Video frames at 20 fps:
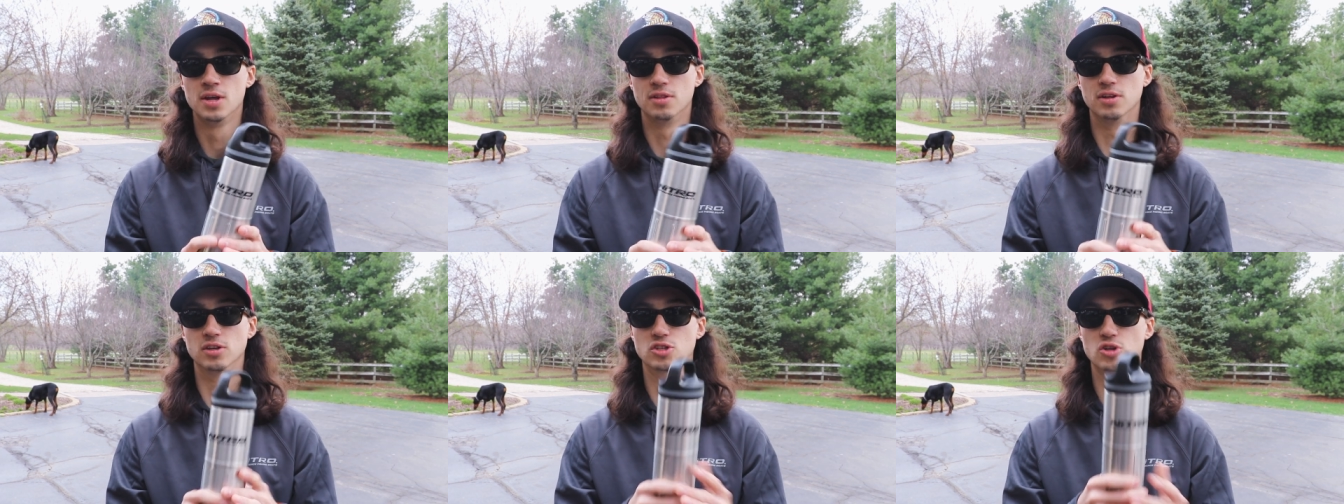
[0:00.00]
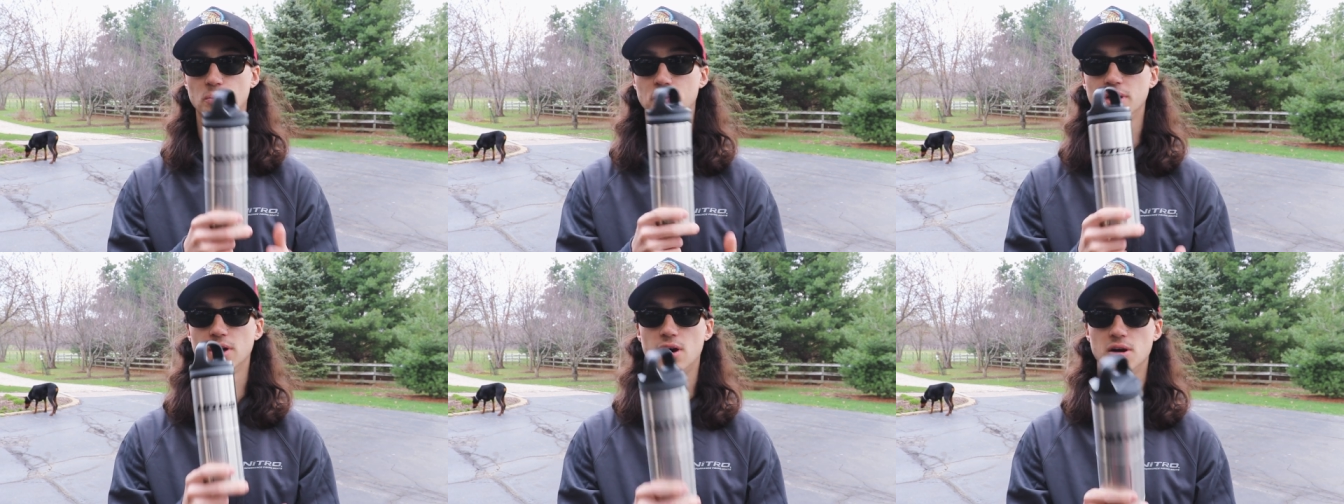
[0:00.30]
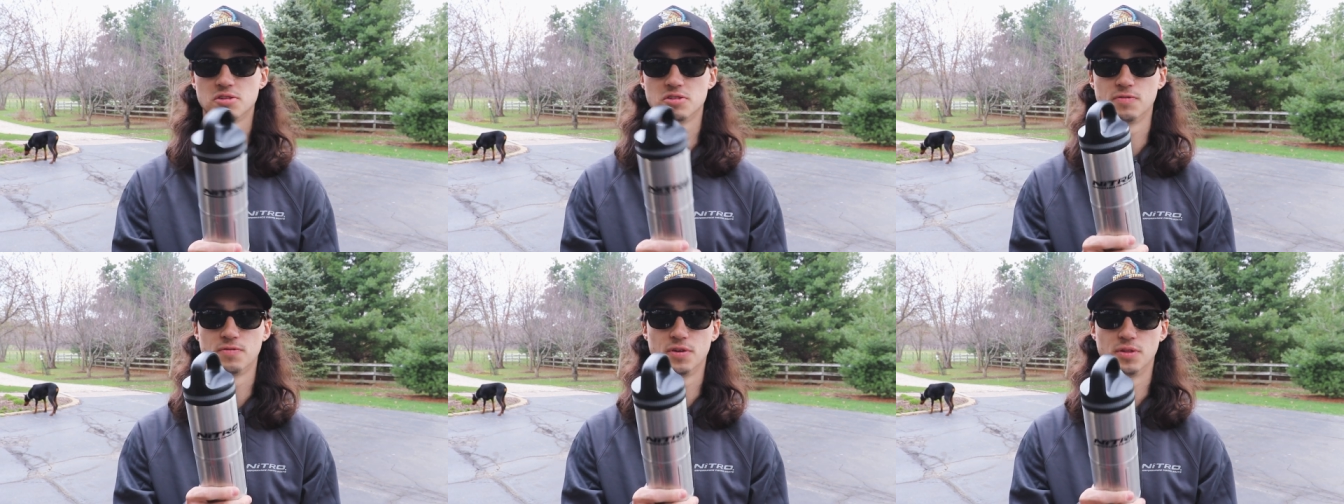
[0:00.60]
This will be
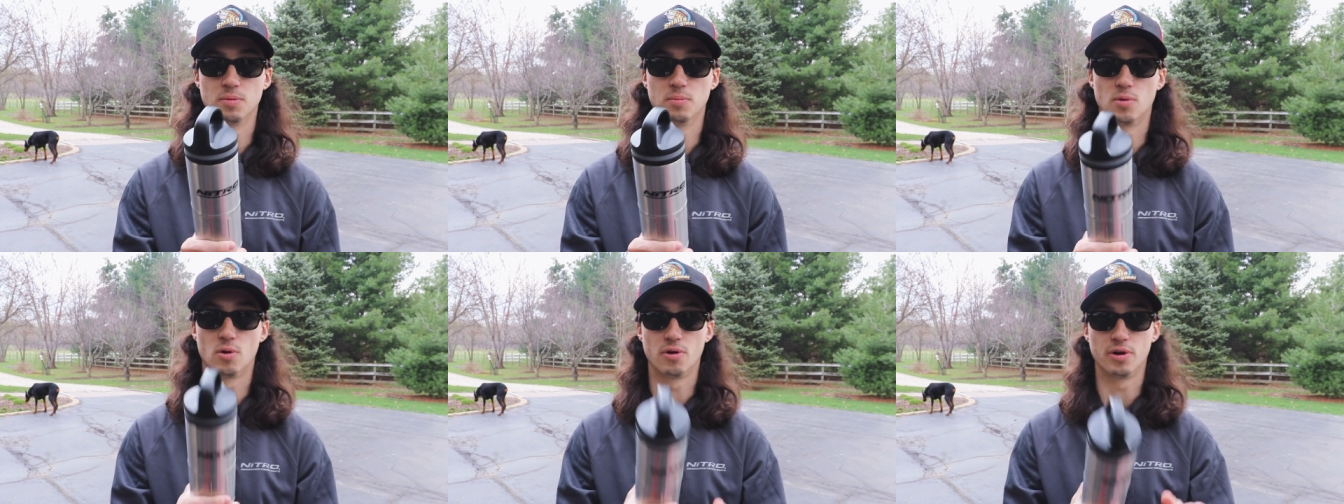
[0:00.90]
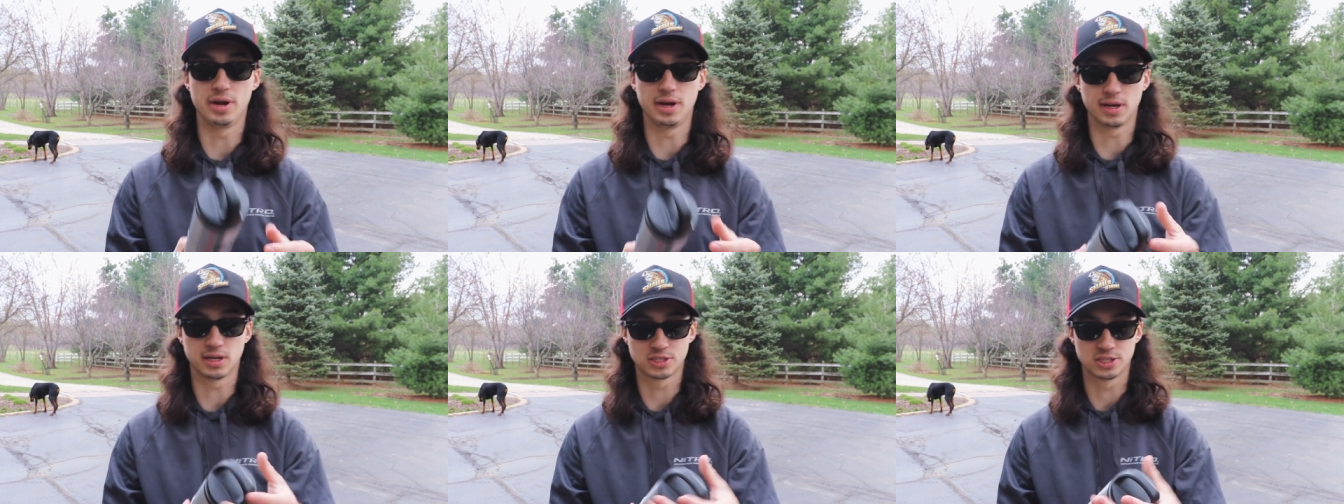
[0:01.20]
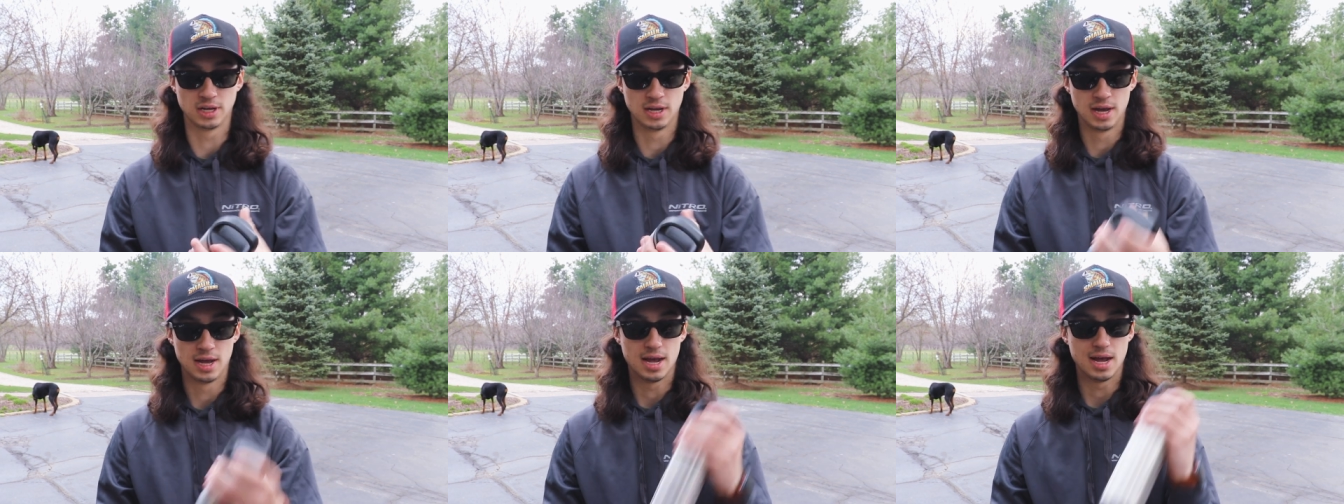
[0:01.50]
awesome for the
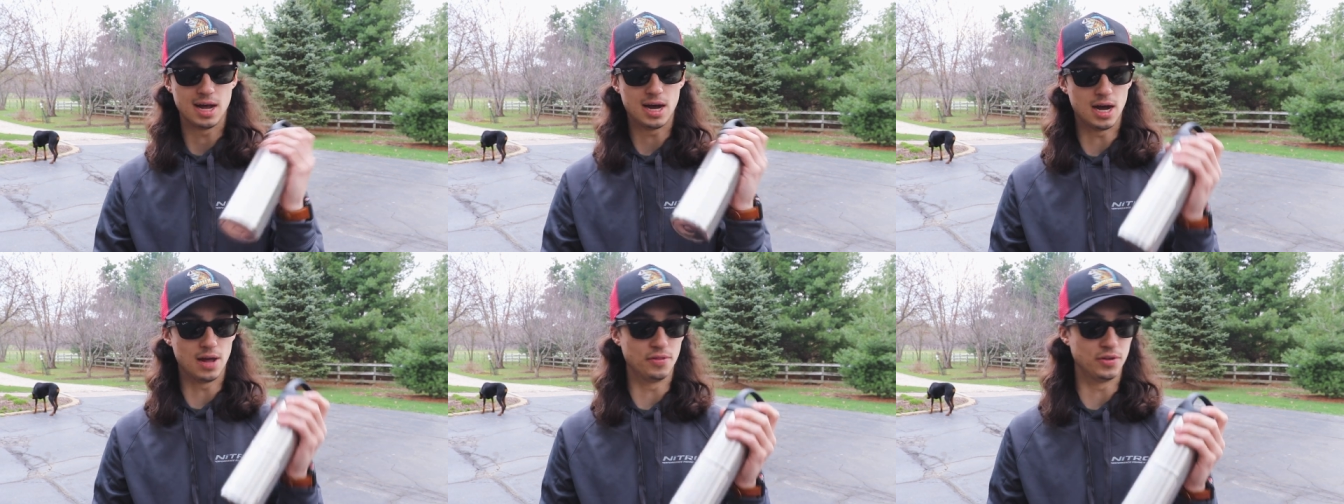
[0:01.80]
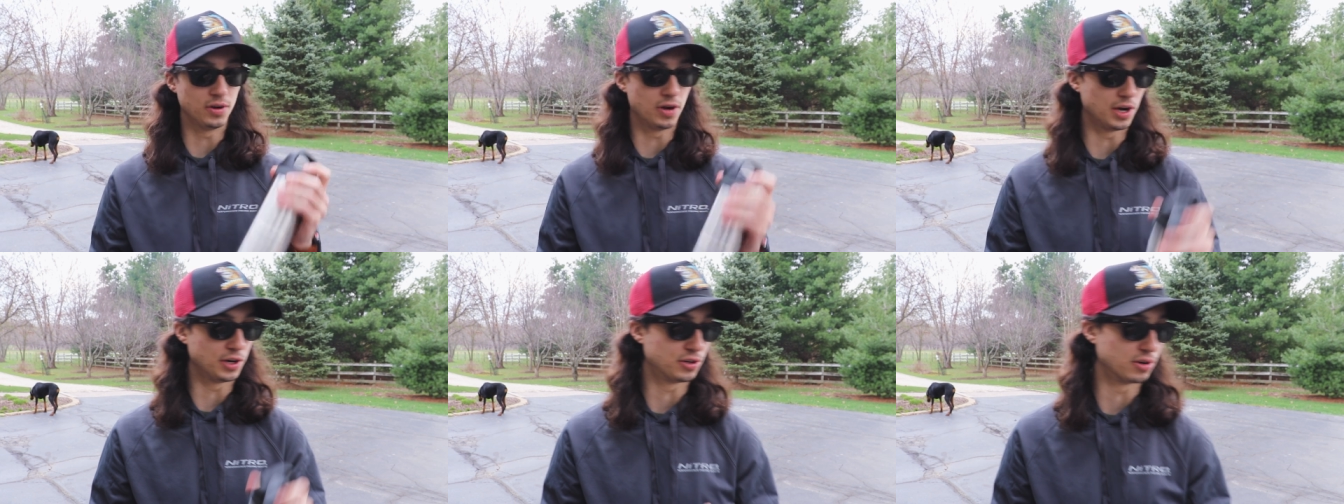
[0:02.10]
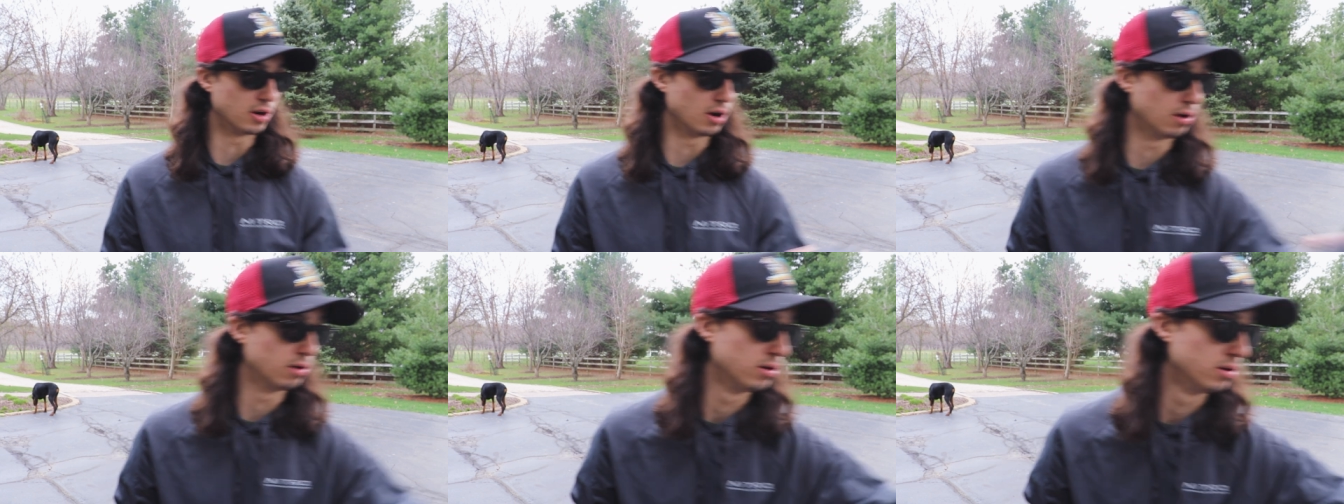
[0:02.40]
mornings on the
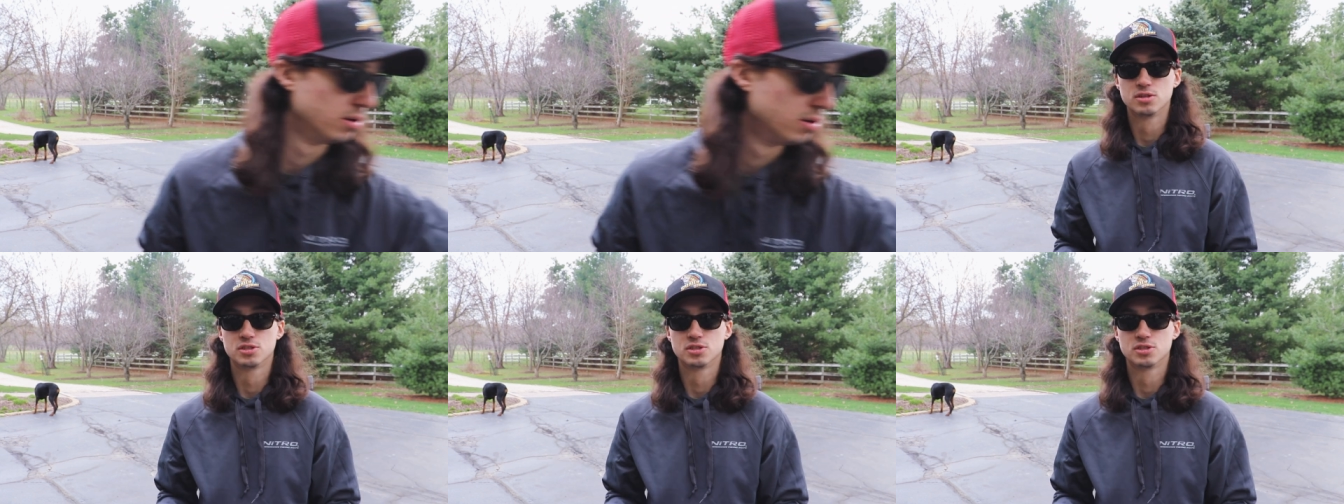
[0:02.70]
Nitro.